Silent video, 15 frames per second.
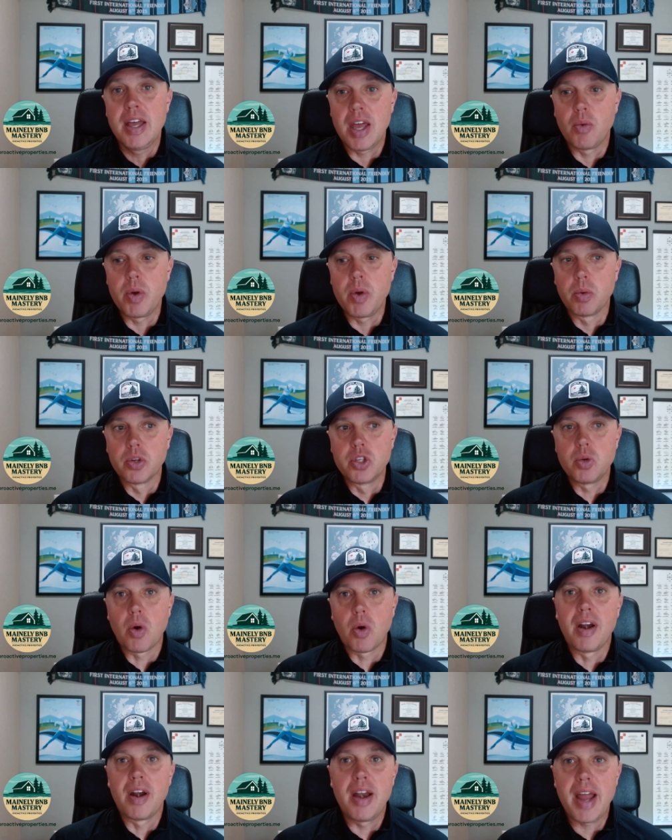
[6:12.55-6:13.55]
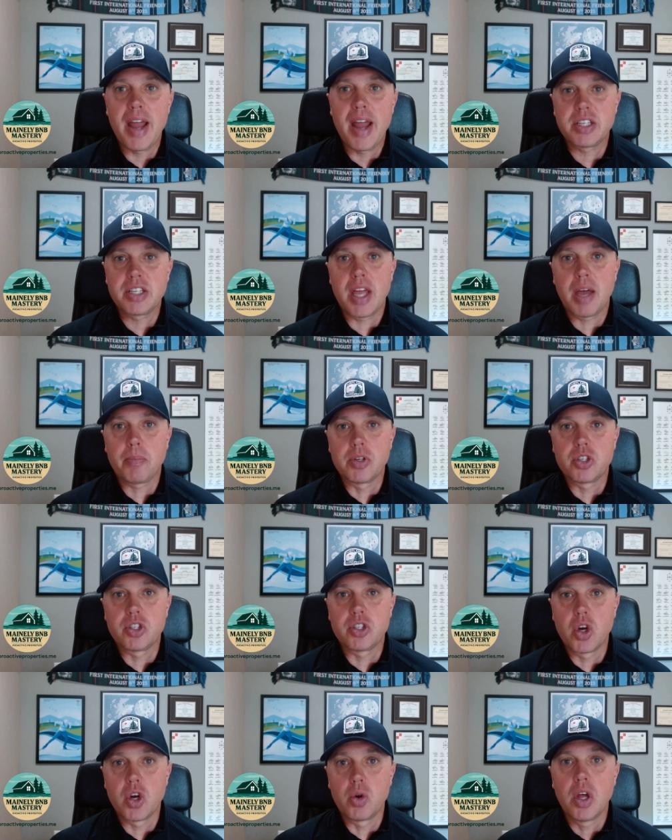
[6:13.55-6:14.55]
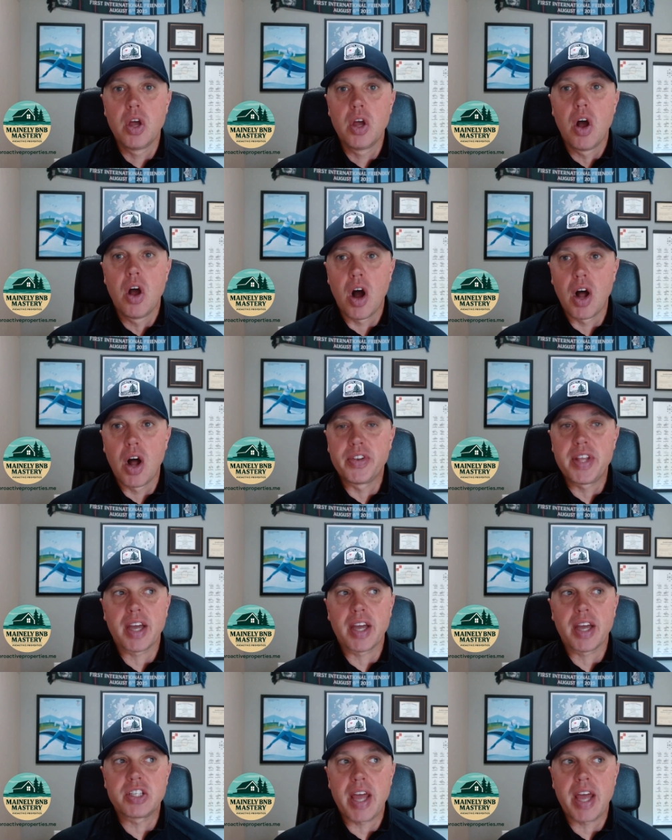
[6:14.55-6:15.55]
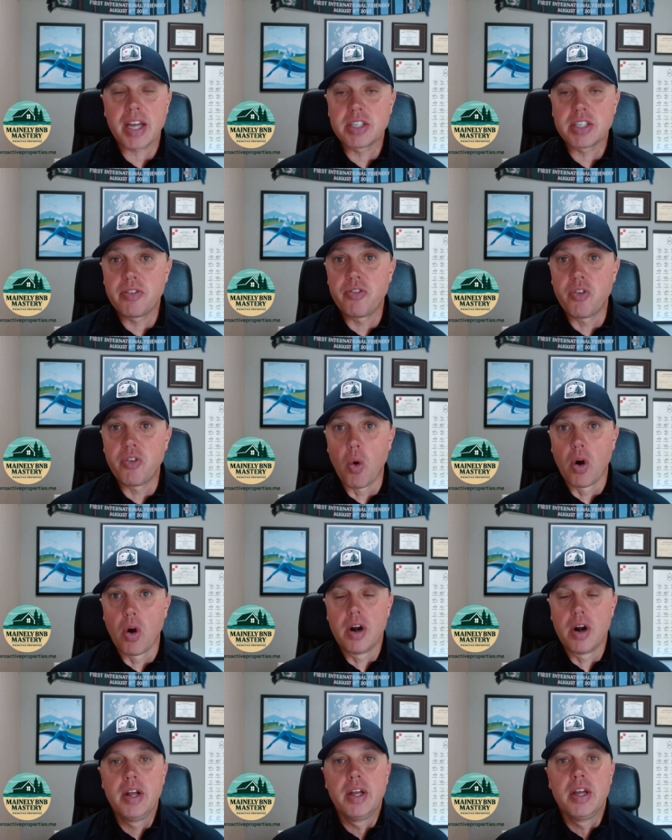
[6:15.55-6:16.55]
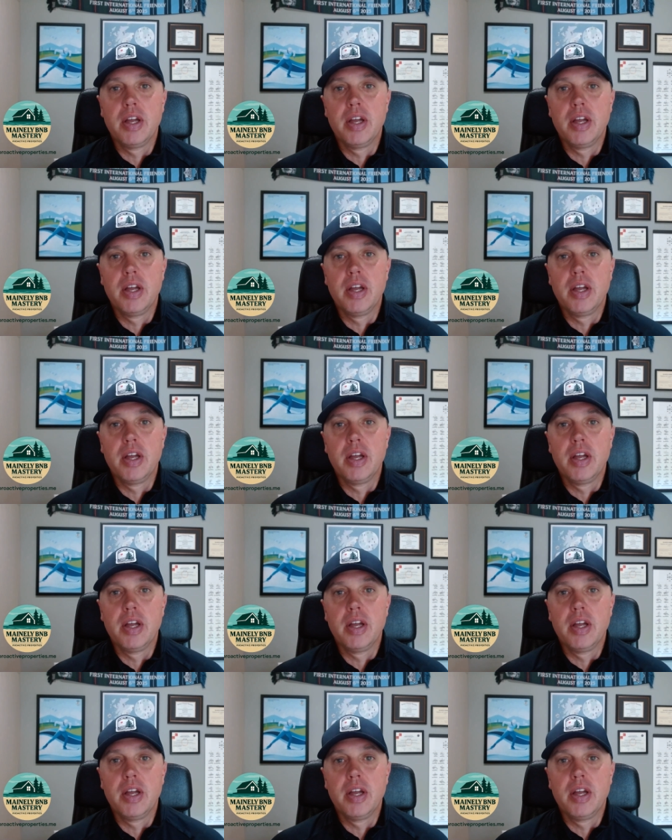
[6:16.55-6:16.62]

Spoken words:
And we will do our next episode on tech stacks for